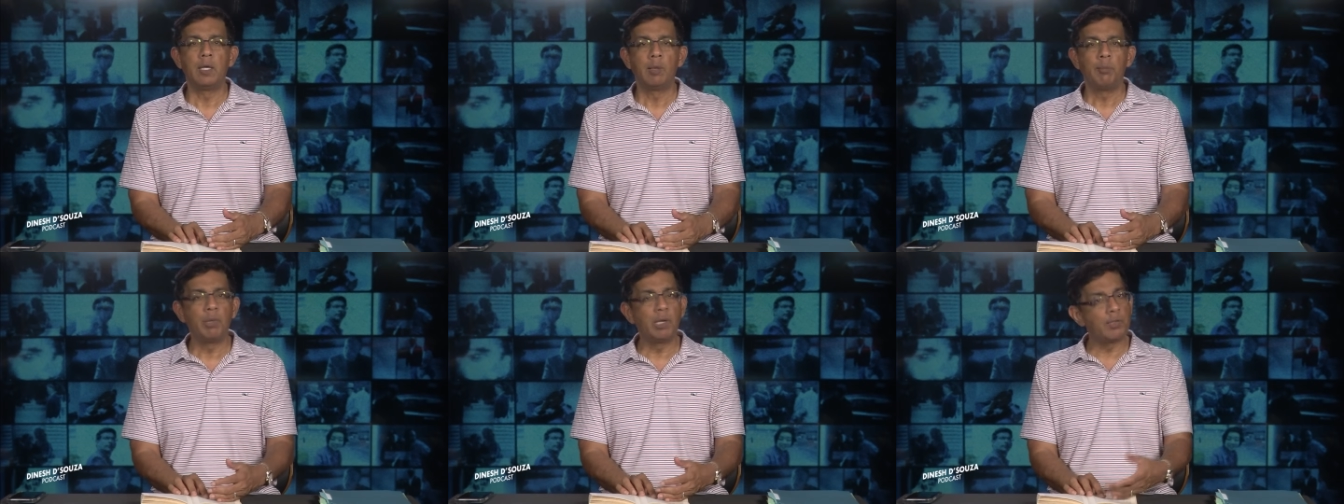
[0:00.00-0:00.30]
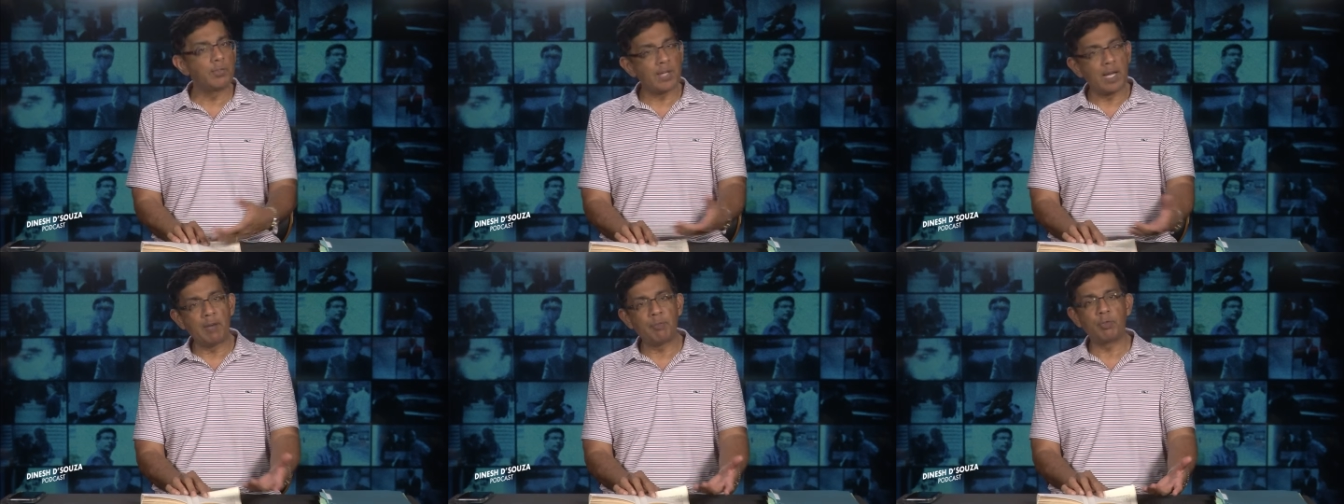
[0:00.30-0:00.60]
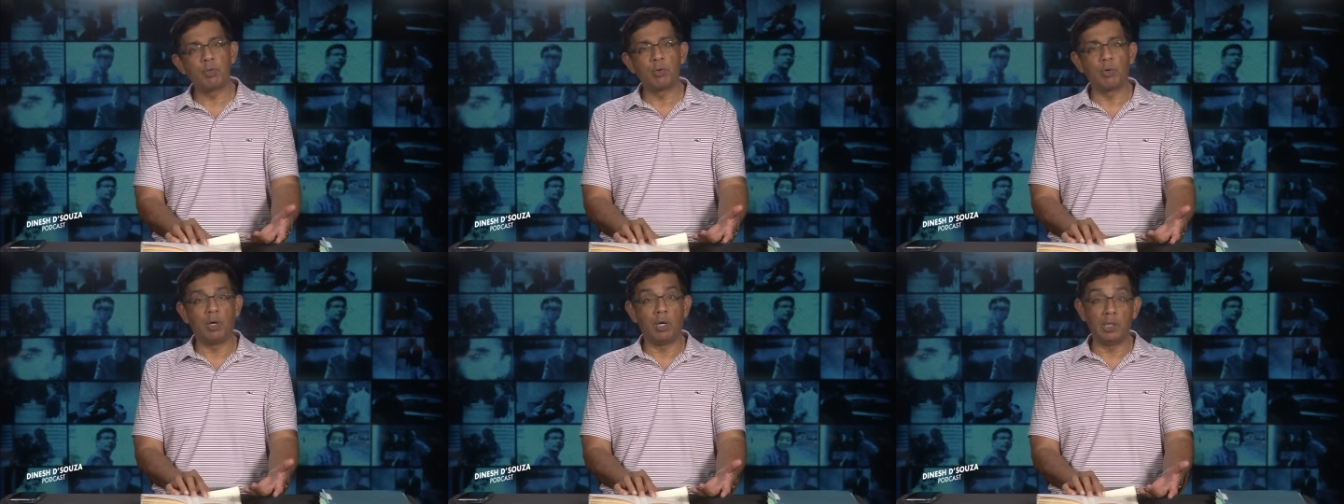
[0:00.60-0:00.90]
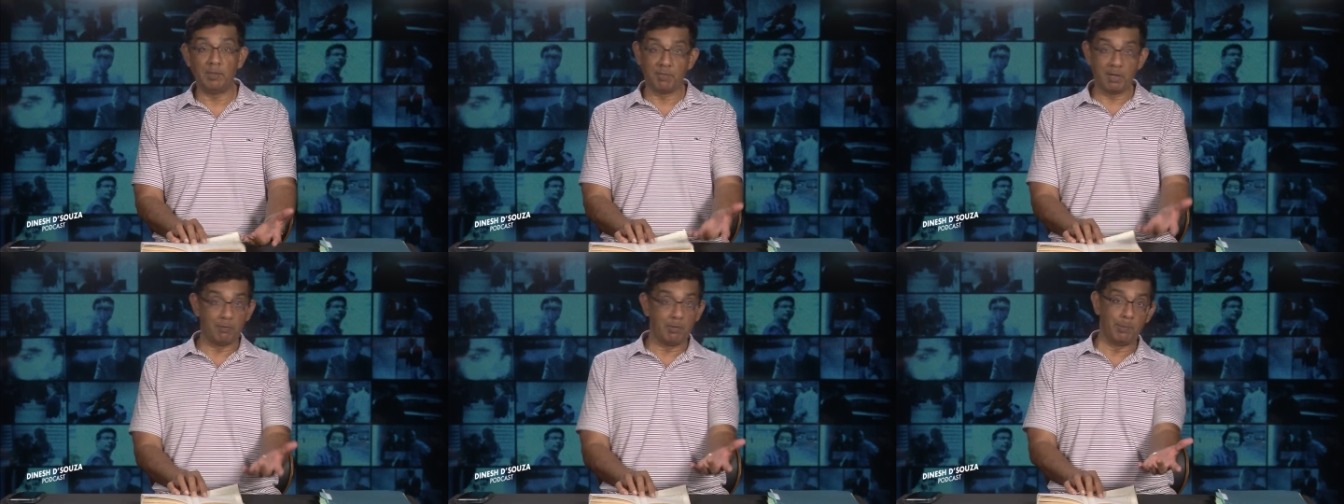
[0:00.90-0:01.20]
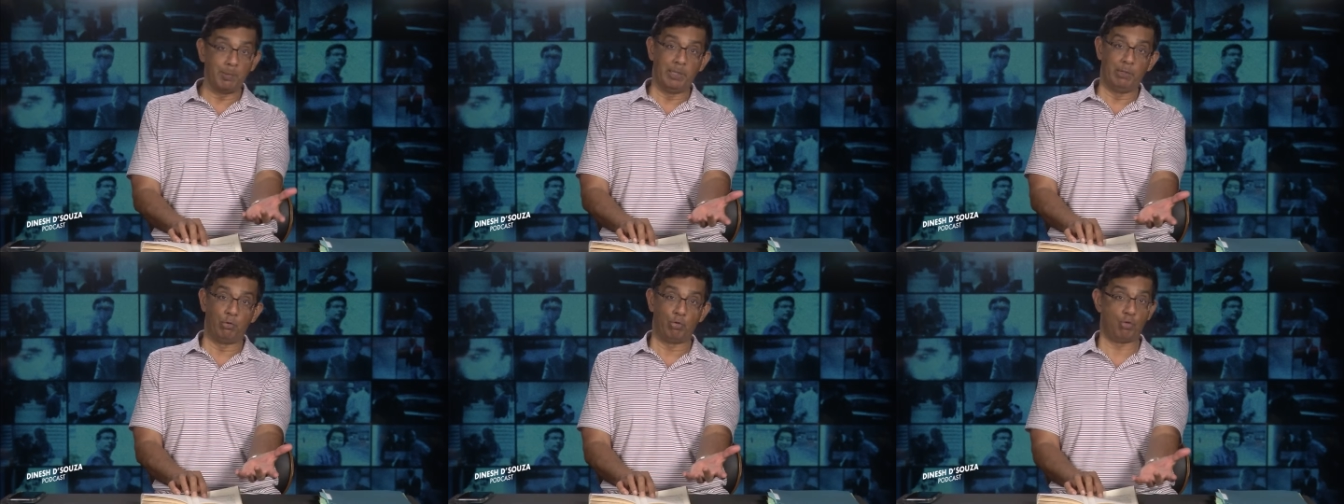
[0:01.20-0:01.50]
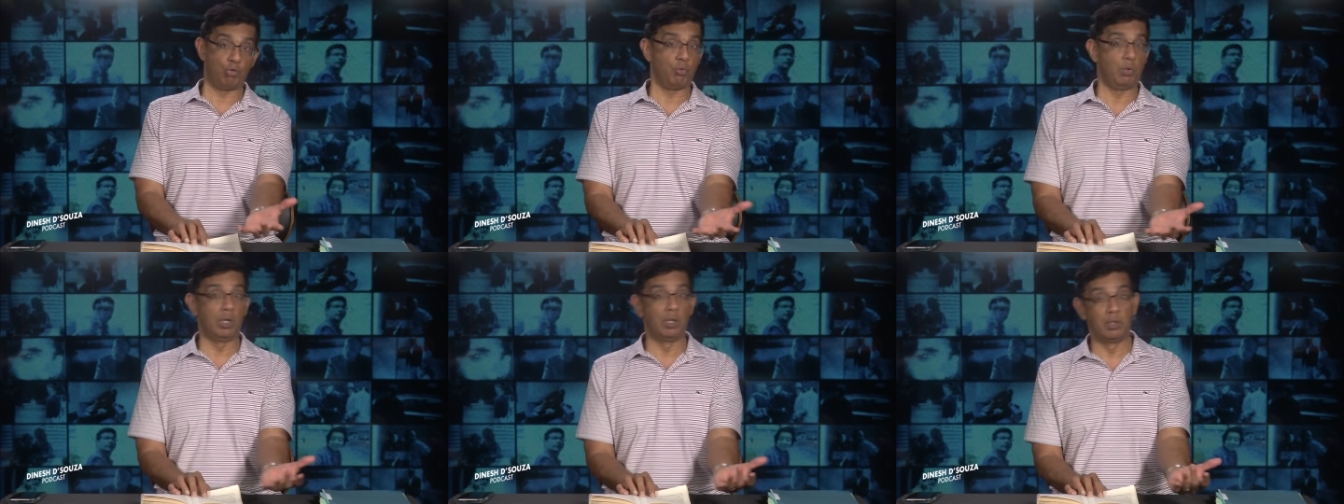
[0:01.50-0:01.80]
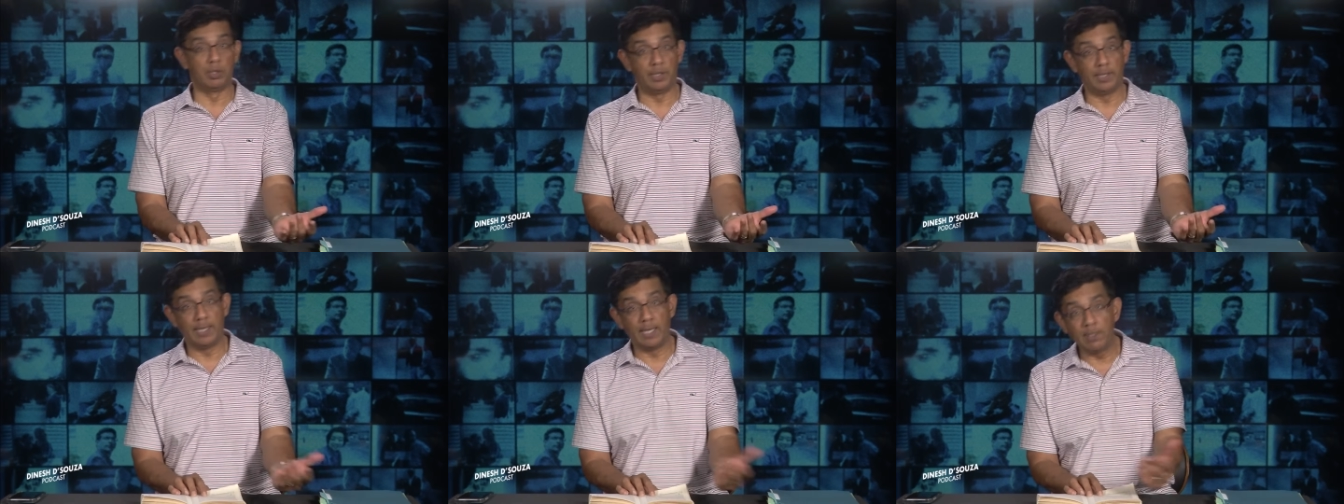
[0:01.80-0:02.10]
Because after all, if everybody
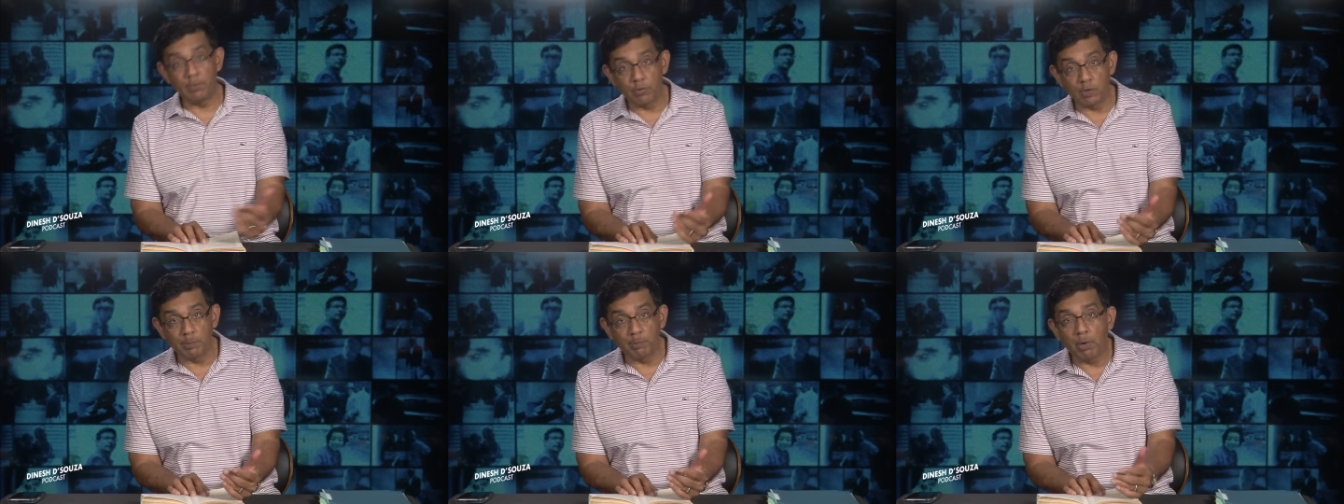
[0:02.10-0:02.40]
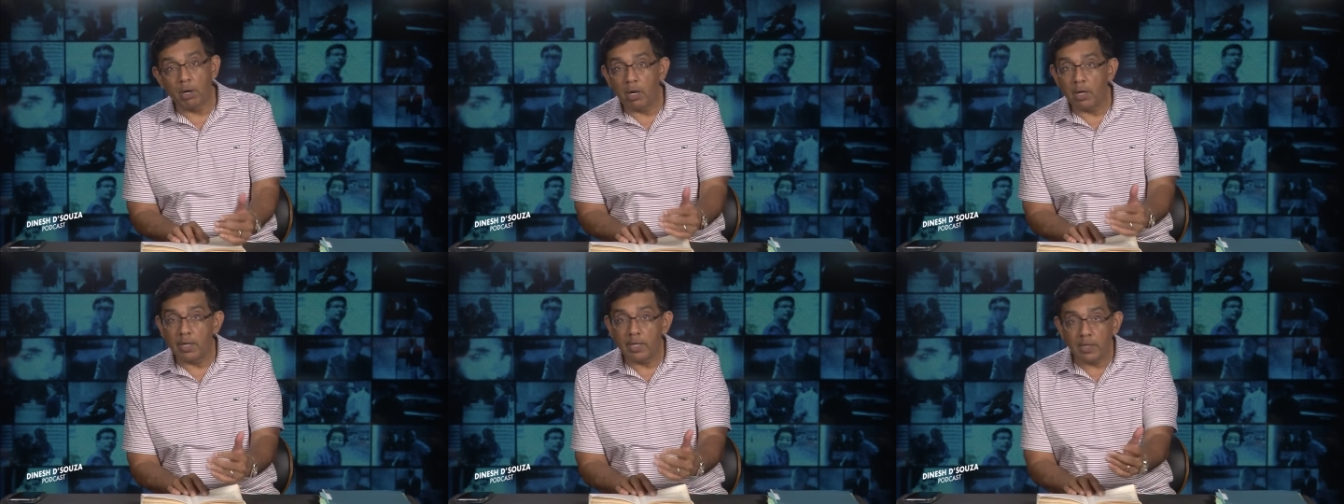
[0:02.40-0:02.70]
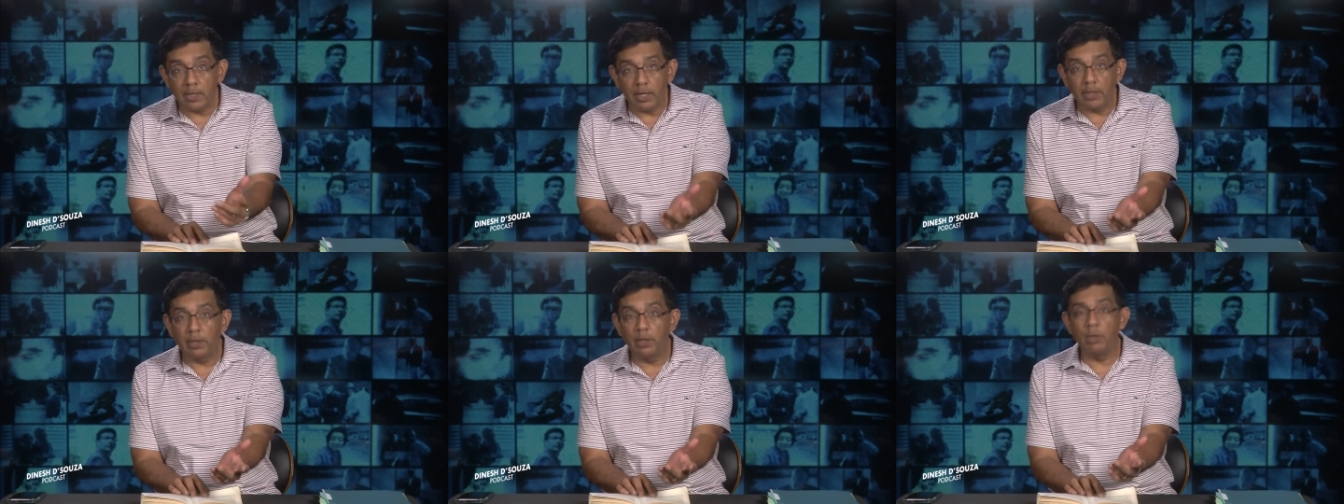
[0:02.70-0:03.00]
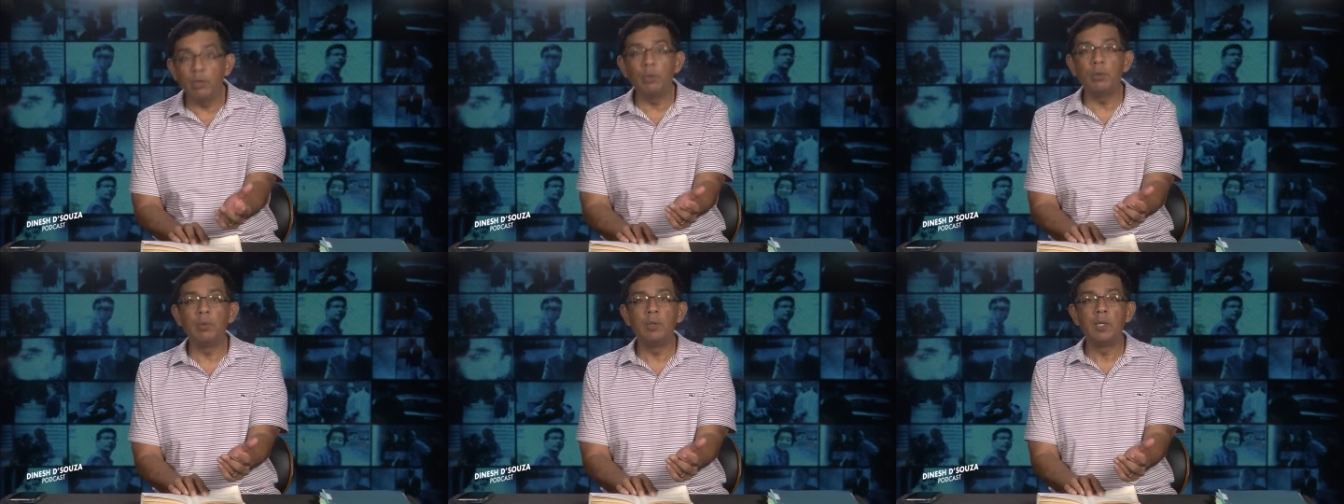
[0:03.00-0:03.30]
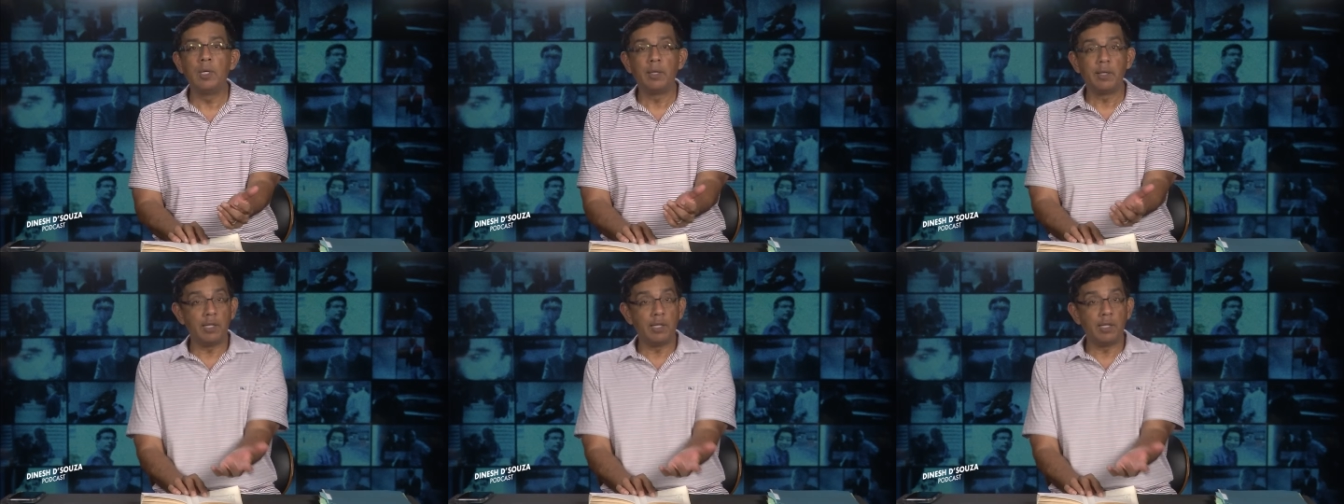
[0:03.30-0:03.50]
struggled against the party like you,